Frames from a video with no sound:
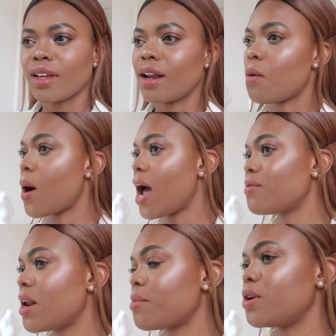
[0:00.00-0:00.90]
Like, why
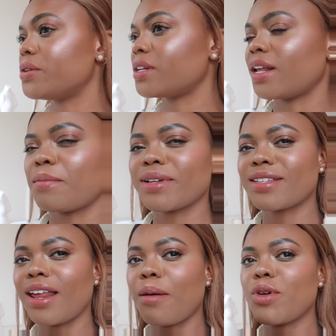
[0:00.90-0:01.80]
haven't I been using that? But
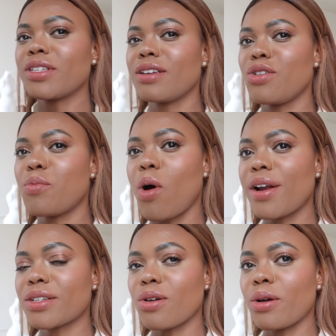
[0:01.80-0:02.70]
today I'm using new
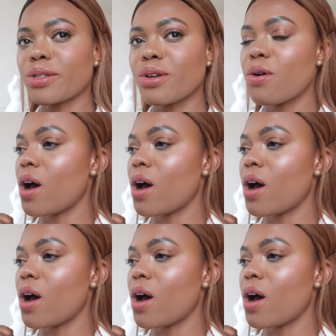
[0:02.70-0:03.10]
products also.